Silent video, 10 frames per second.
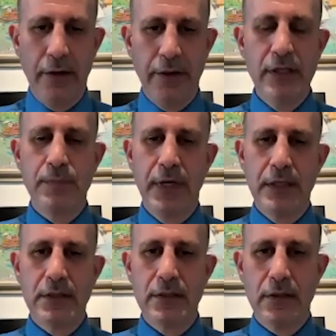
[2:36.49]
These
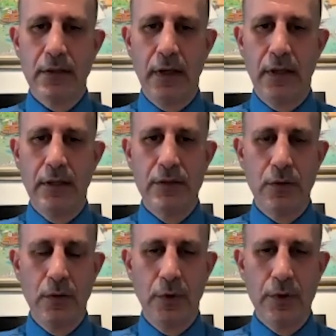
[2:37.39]
patients and these
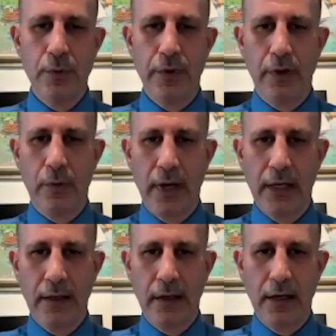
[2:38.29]
tumors, when they're
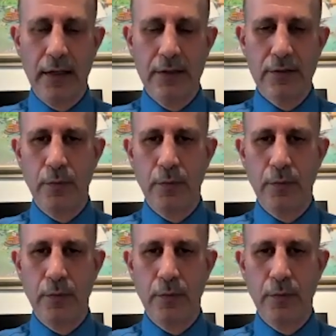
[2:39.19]
recognized,